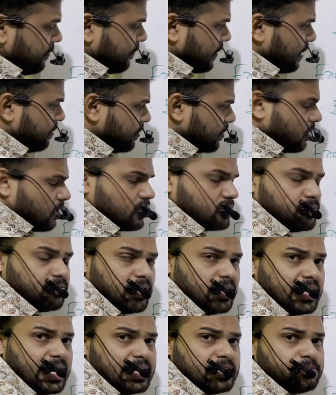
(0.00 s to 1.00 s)
In from clause,
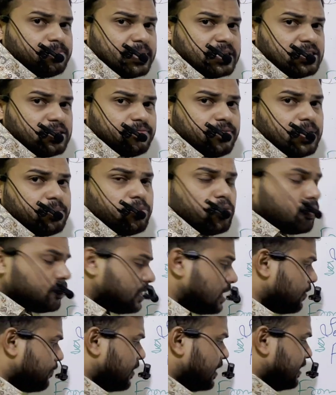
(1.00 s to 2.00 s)
we can specify more
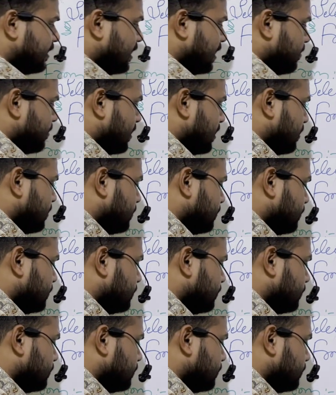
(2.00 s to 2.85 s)
than one table.